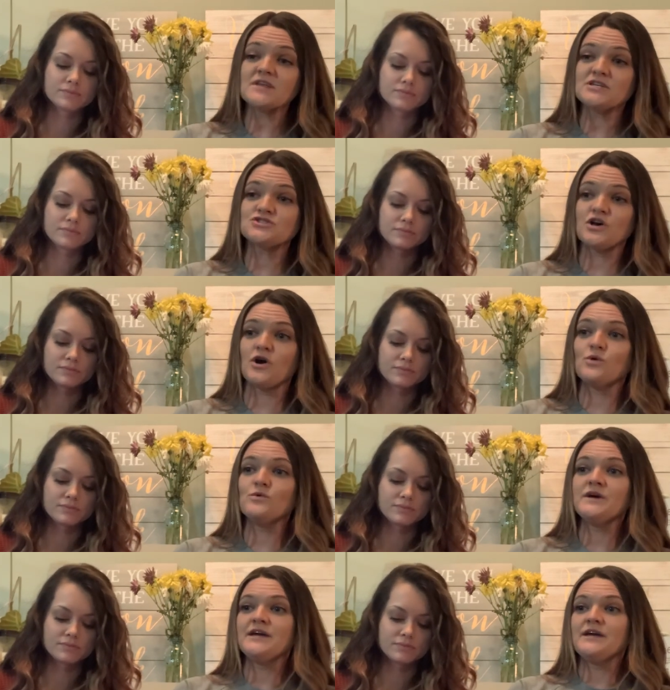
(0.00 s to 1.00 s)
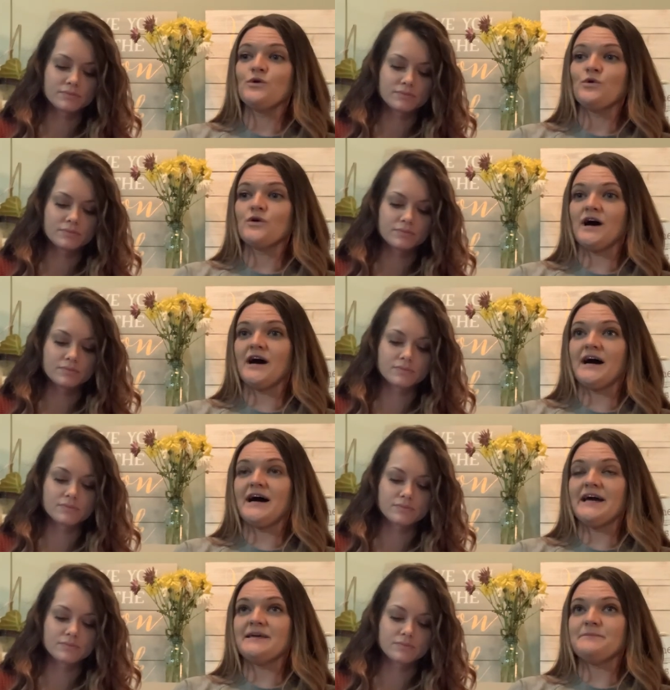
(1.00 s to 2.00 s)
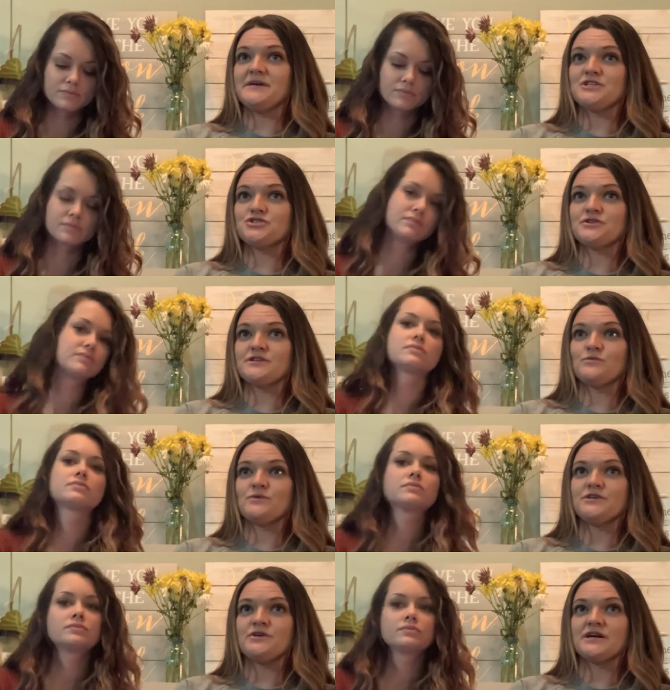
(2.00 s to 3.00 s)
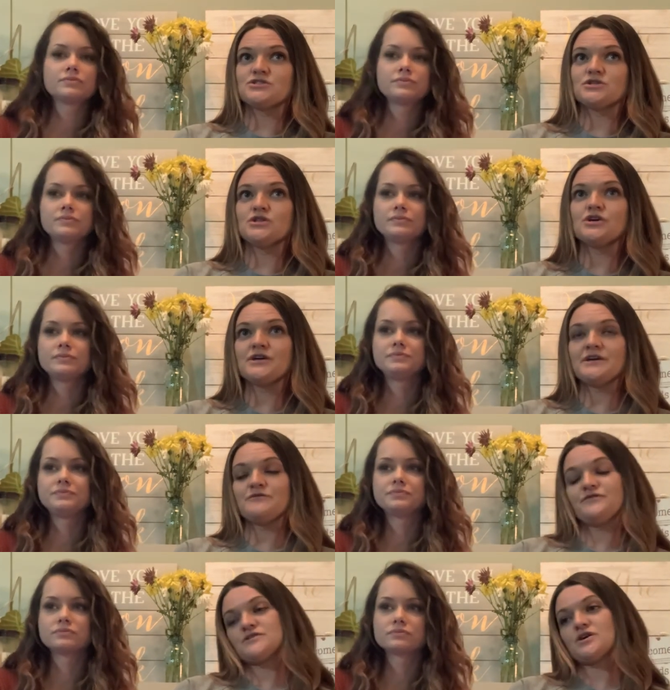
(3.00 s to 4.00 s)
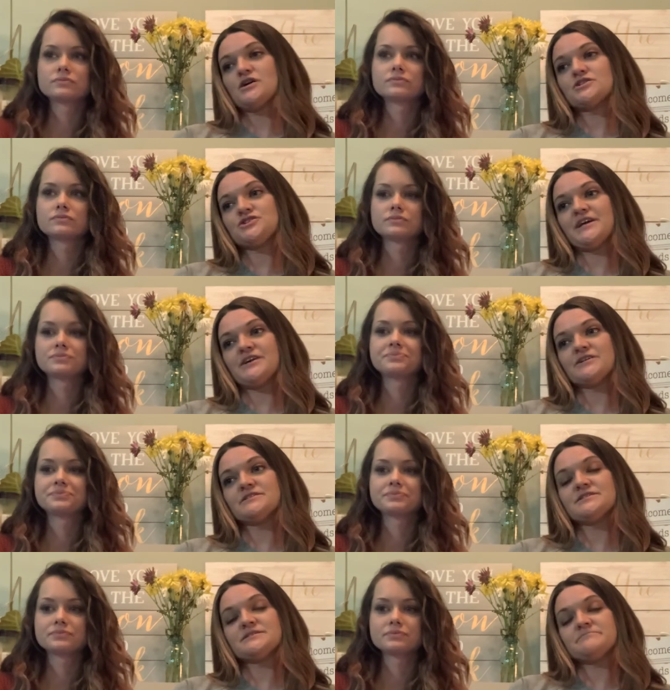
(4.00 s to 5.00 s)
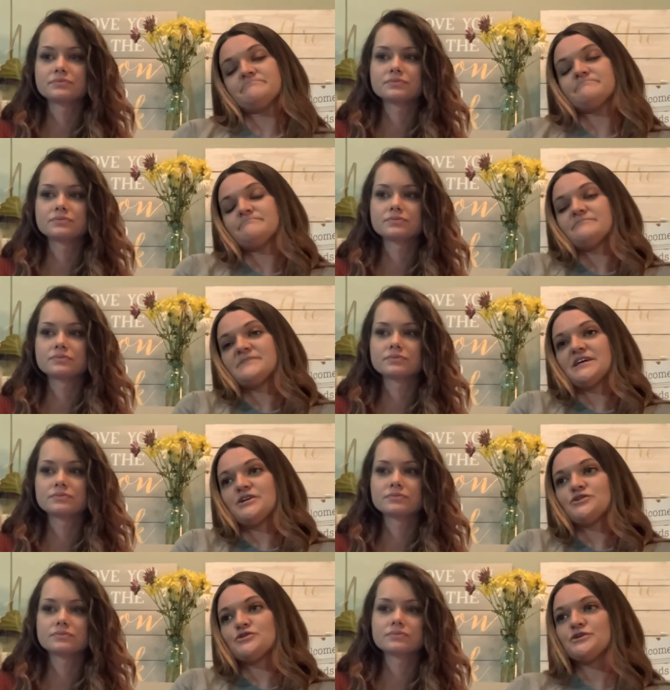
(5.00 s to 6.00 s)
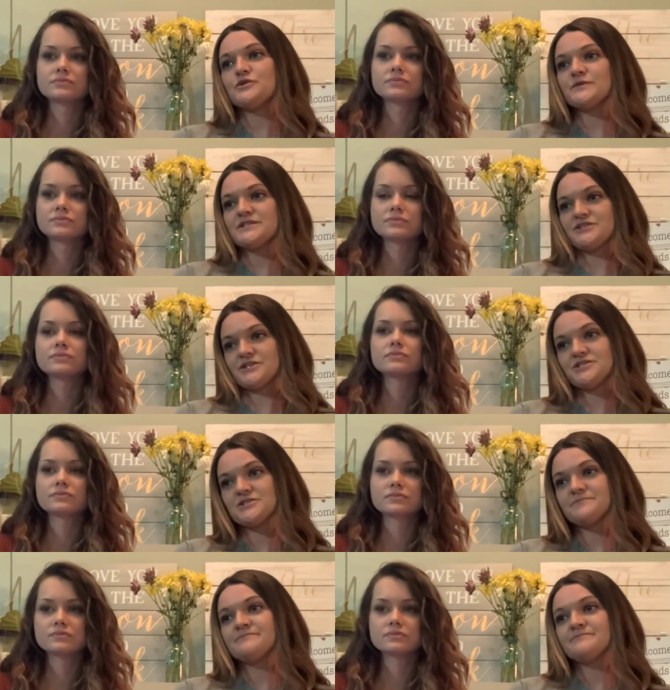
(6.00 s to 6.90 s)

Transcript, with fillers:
Speaker 1: So uh, make sure that when you guys are looking for dog trainers, that you're doing your research.